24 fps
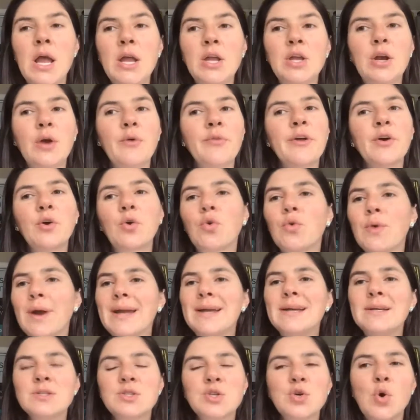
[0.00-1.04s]
they're
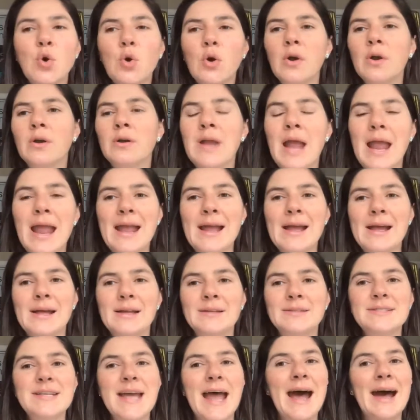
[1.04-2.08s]
great torn
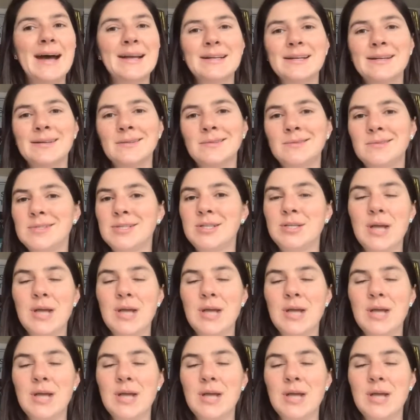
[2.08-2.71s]
and added